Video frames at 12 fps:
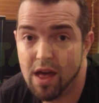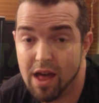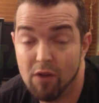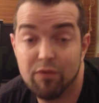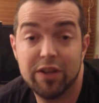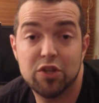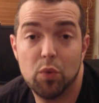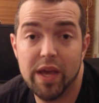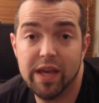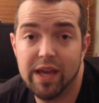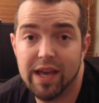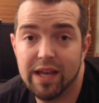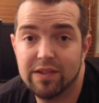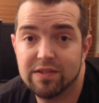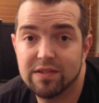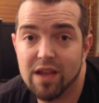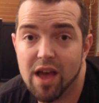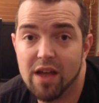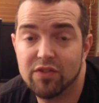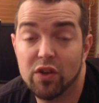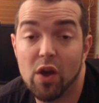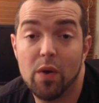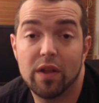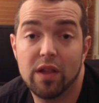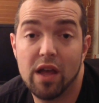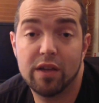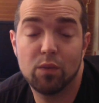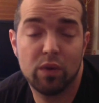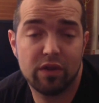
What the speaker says: Our feature week is to co-align